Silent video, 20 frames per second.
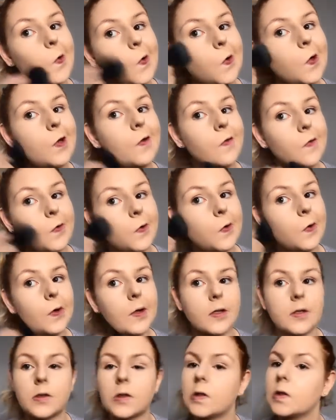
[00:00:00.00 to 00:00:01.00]
So even
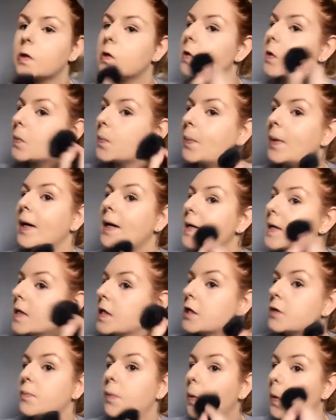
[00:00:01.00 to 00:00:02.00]
though it's going to look matte
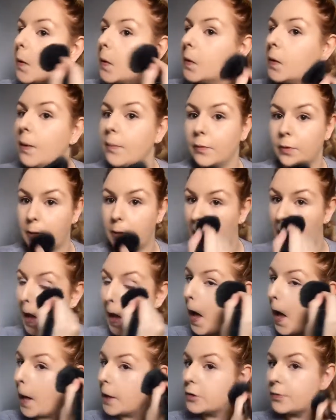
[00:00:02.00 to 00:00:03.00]
at this point, I'm going
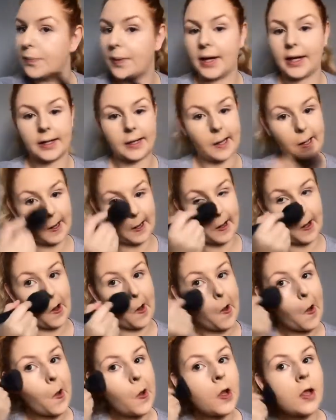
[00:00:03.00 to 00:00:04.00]
to add back
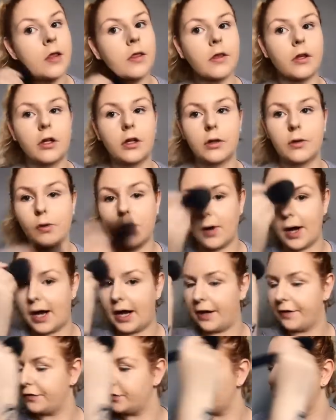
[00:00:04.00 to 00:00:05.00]
in the glow
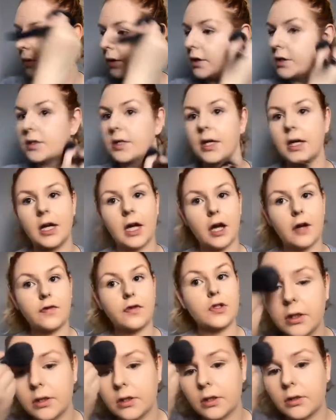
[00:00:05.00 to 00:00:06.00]
afterwards.
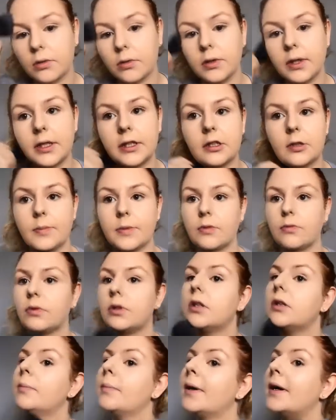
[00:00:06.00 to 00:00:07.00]
Because I don't like to be
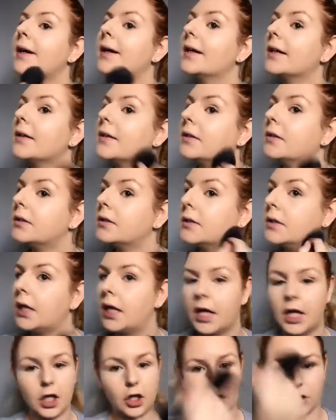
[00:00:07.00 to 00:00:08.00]
really matte,
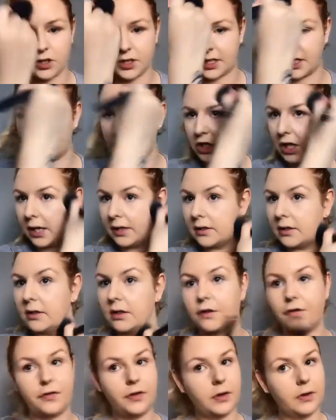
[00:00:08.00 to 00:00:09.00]
because I
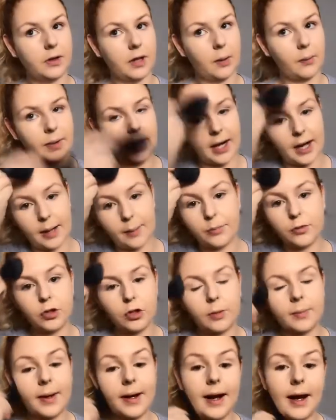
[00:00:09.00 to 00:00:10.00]
genuinely feel that when I'm
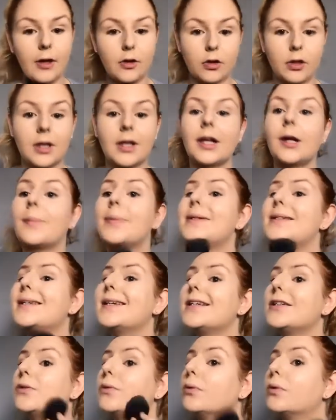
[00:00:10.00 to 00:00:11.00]
too matte, I look like a
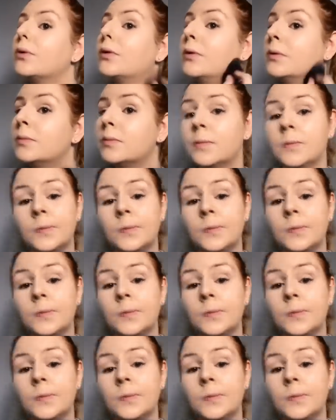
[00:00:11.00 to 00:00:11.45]
potato.